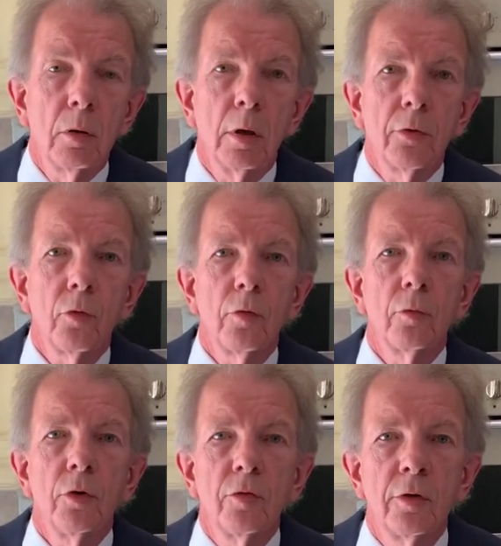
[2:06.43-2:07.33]
thought there
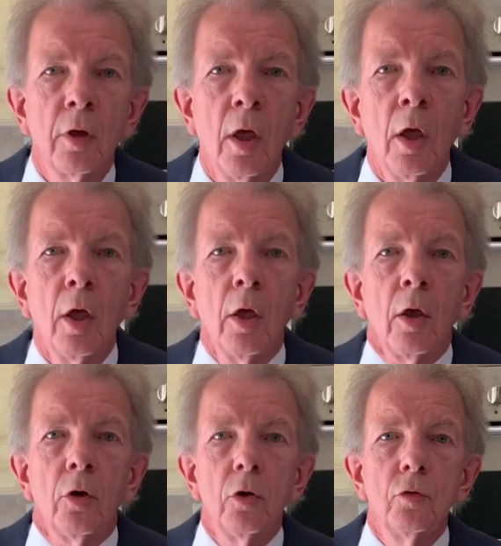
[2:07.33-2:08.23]
was this
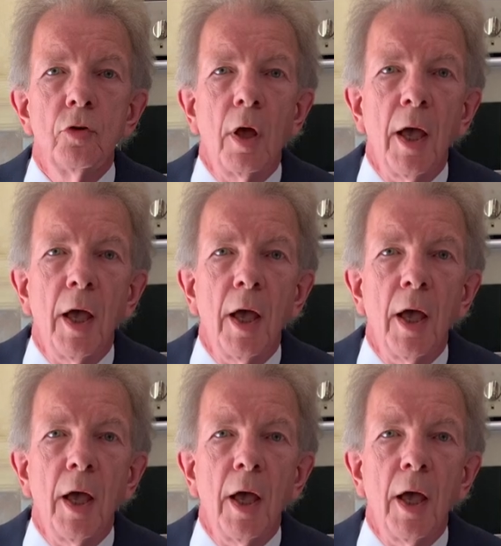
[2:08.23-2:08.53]
huge